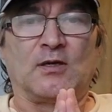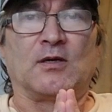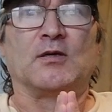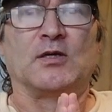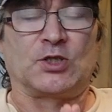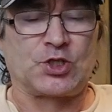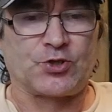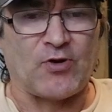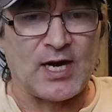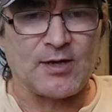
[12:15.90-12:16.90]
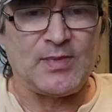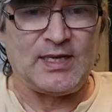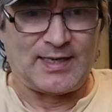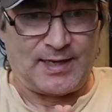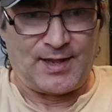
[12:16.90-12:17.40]
astronomy
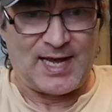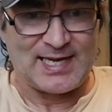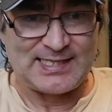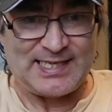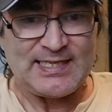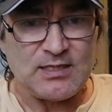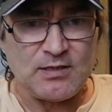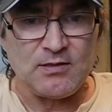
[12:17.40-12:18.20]
and that's it,